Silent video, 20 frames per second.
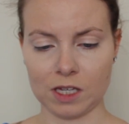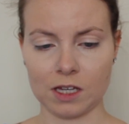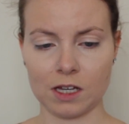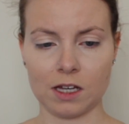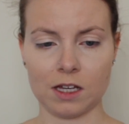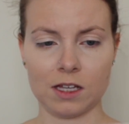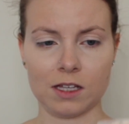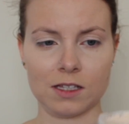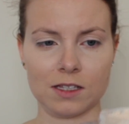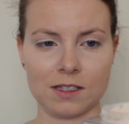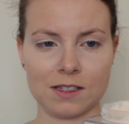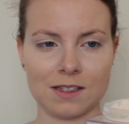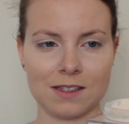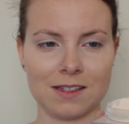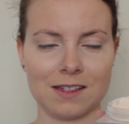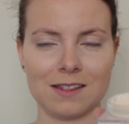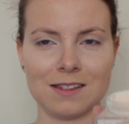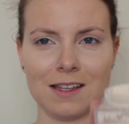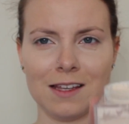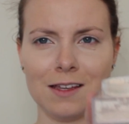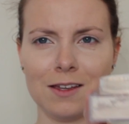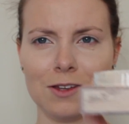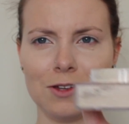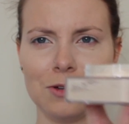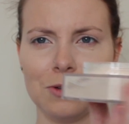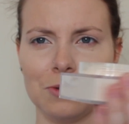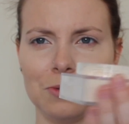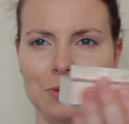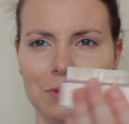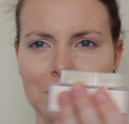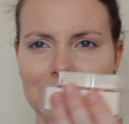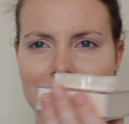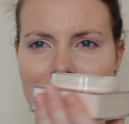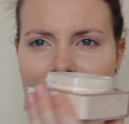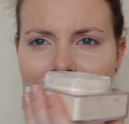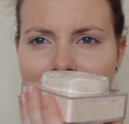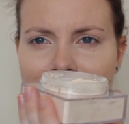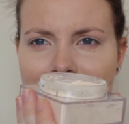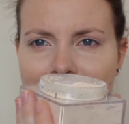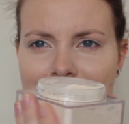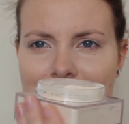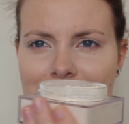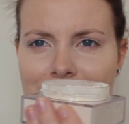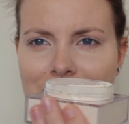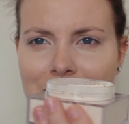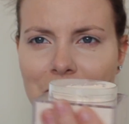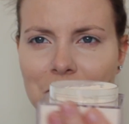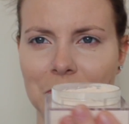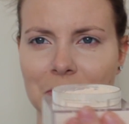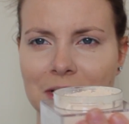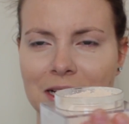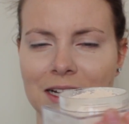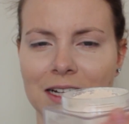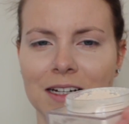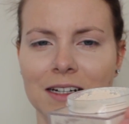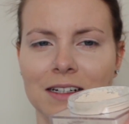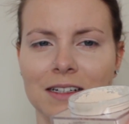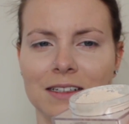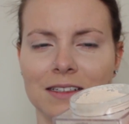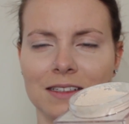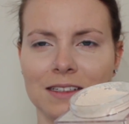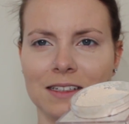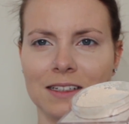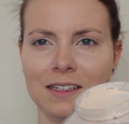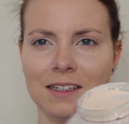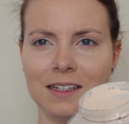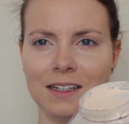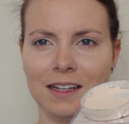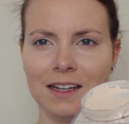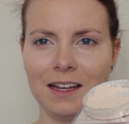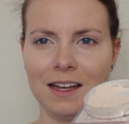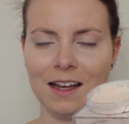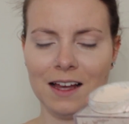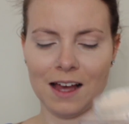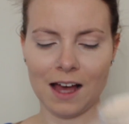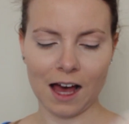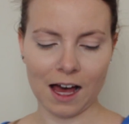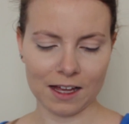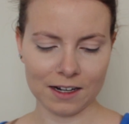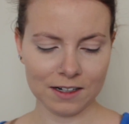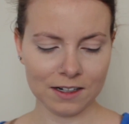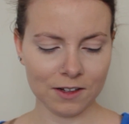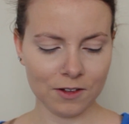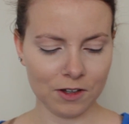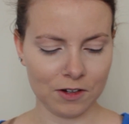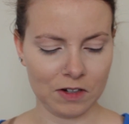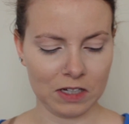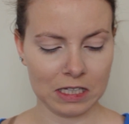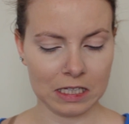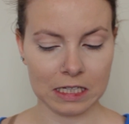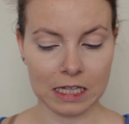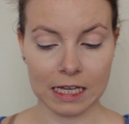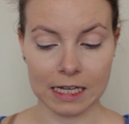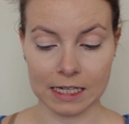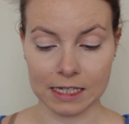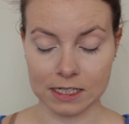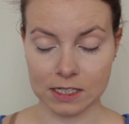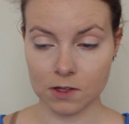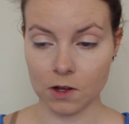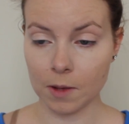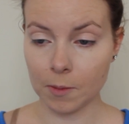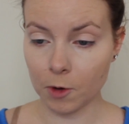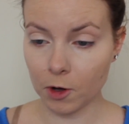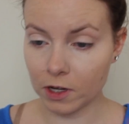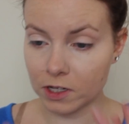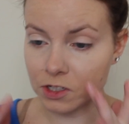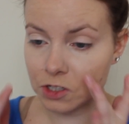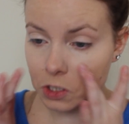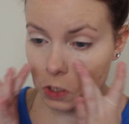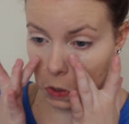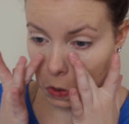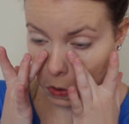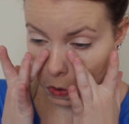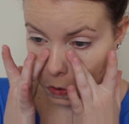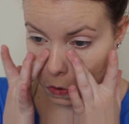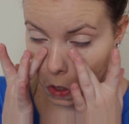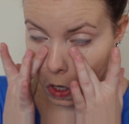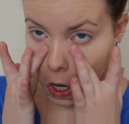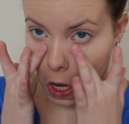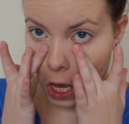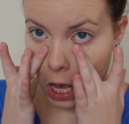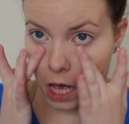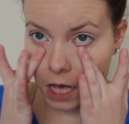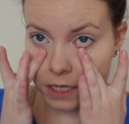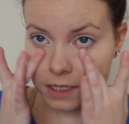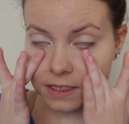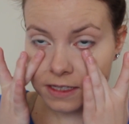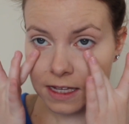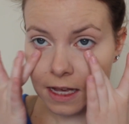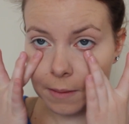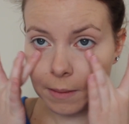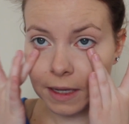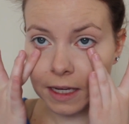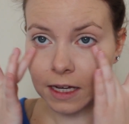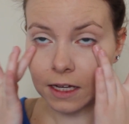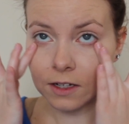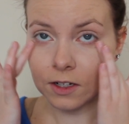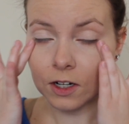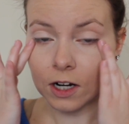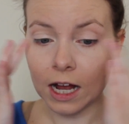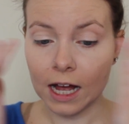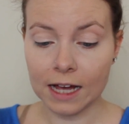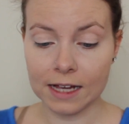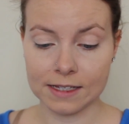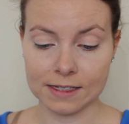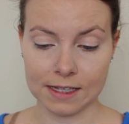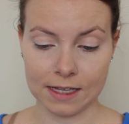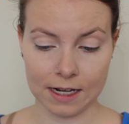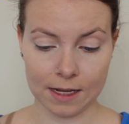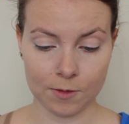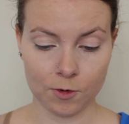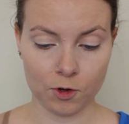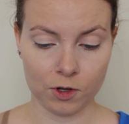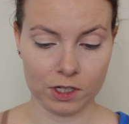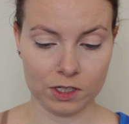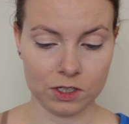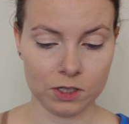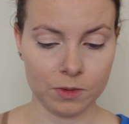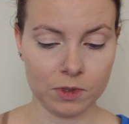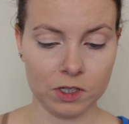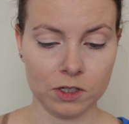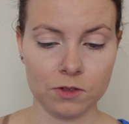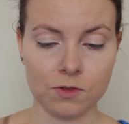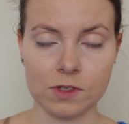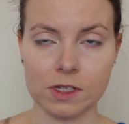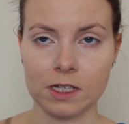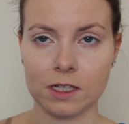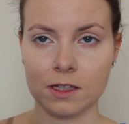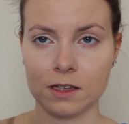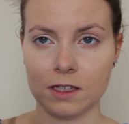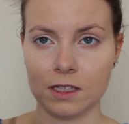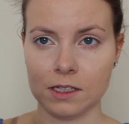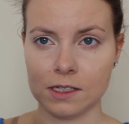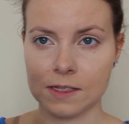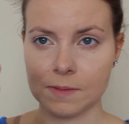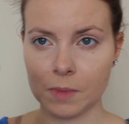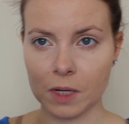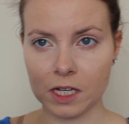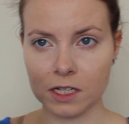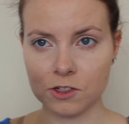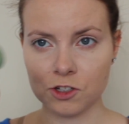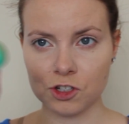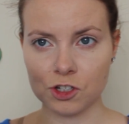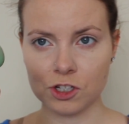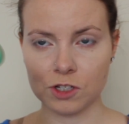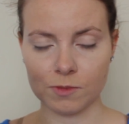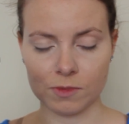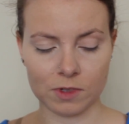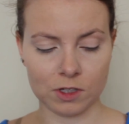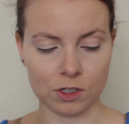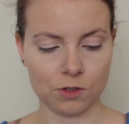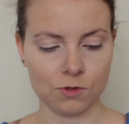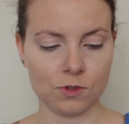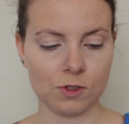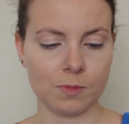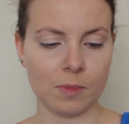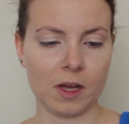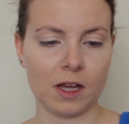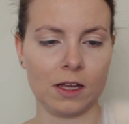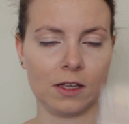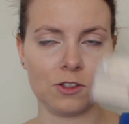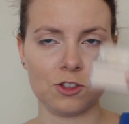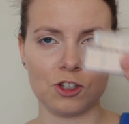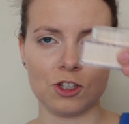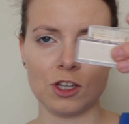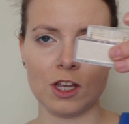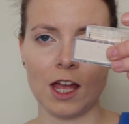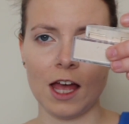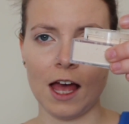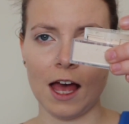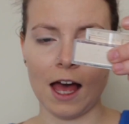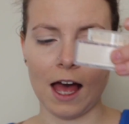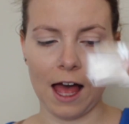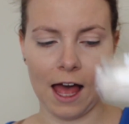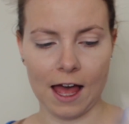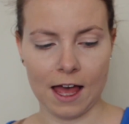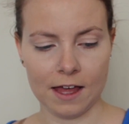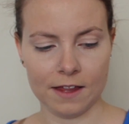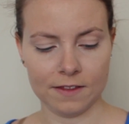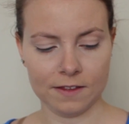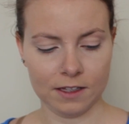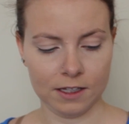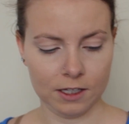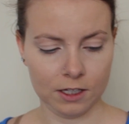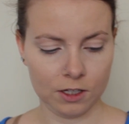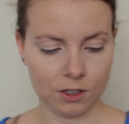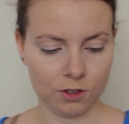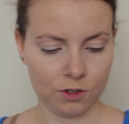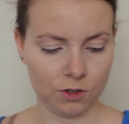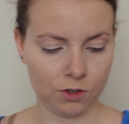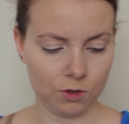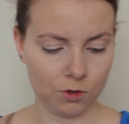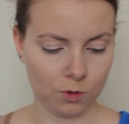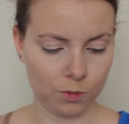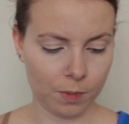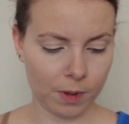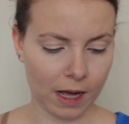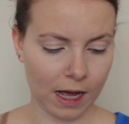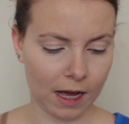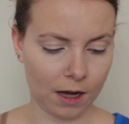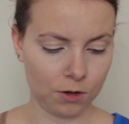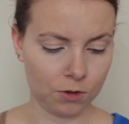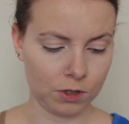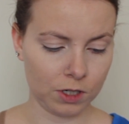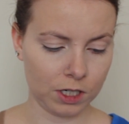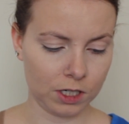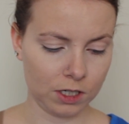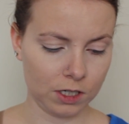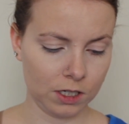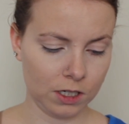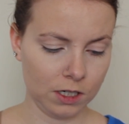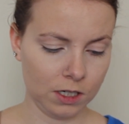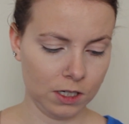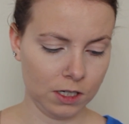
because it's like cool and square, and I don't know, I really like it. So I'm going to set my under eyes, and I'm going to be using the sponge, the new sponge, and the new powder.